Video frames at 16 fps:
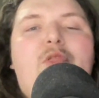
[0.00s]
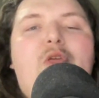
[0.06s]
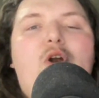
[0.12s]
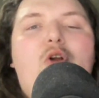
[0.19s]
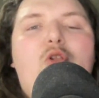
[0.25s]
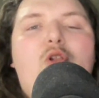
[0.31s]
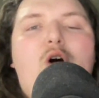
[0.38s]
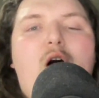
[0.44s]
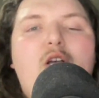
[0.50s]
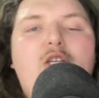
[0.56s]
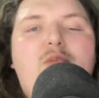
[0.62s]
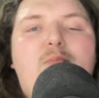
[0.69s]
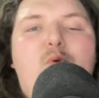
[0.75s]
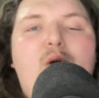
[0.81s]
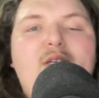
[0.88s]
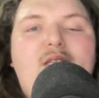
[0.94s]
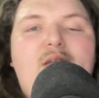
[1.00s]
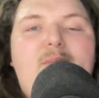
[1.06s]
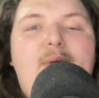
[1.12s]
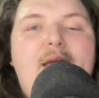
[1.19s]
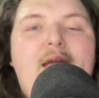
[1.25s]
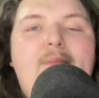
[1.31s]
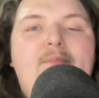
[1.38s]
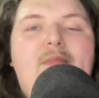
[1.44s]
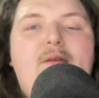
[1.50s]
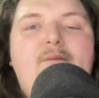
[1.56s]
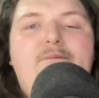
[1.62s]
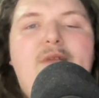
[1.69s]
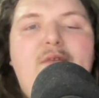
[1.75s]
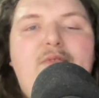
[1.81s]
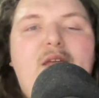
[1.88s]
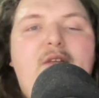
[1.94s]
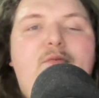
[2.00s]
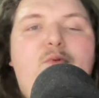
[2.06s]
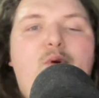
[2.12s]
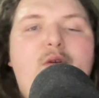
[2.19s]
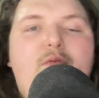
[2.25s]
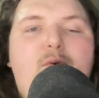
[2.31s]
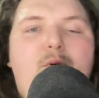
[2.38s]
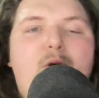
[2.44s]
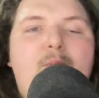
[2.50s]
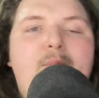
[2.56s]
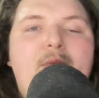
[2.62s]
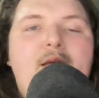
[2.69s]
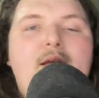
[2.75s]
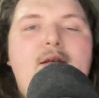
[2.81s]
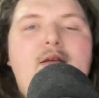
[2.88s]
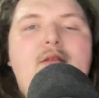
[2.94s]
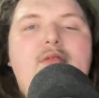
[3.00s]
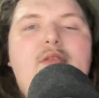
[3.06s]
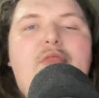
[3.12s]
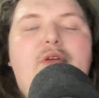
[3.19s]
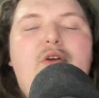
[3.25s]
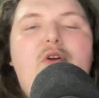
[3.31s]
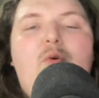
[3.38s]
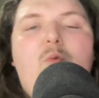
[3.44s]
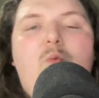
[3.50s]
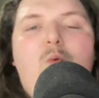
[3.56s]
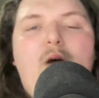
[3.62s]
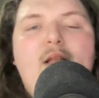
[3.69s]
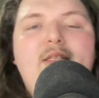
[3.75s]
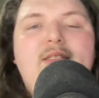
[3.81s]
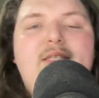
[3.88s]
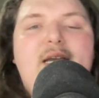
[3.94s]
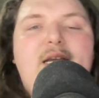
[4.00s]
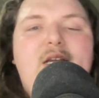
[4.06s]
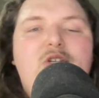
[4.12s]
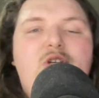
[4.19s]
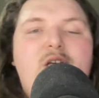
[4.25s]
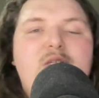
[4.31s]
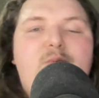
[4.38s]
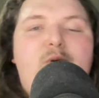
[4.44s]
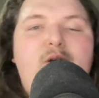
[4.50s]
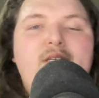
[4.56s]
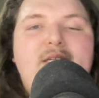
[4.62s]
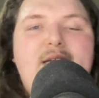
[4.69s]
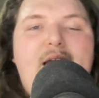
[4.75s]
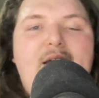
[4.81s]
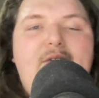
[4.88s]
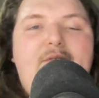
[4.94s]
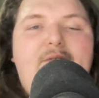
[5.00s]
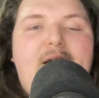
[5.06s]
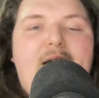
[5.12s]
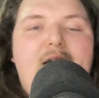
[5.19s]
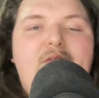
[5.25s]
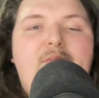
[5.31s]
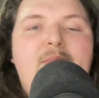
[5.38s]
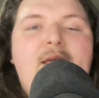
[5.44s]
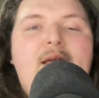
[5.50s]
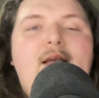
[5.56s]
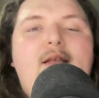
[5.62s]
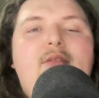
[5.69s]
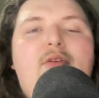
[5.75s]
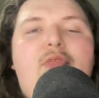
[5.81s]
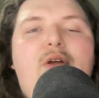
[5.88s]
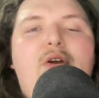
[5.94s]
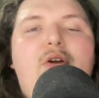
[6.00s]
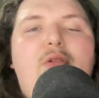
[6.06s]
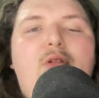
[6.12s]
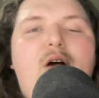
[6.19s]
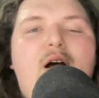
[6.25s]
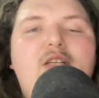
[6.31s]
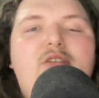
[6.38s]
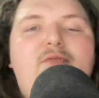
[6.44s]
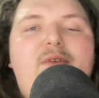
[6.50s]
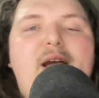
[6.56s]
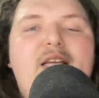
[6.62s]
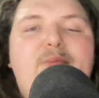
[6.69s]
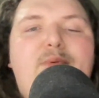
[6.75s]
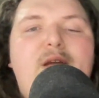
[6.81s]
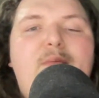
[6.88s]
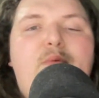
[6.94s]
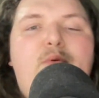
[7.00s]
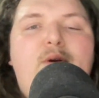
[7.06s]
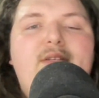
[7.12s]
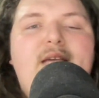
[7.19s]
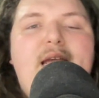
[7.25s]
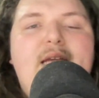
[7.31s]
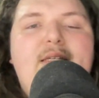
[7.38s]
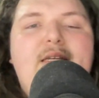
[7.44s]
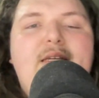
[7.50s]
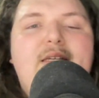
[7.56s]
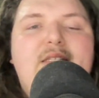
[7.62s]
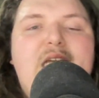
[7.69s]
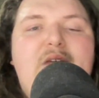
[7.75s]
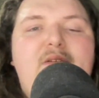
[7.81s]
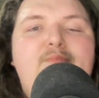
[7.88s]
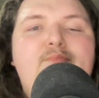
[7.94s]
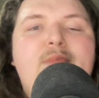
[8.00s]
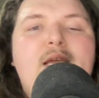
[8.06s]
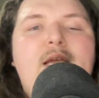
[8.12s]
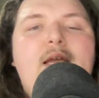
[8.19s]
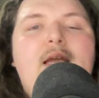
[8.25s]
Thunder lost points in the paint, 50 to 44. The Thunder won second chance points, 9 to 5. The Thunder lost fast break points, 18 to 7.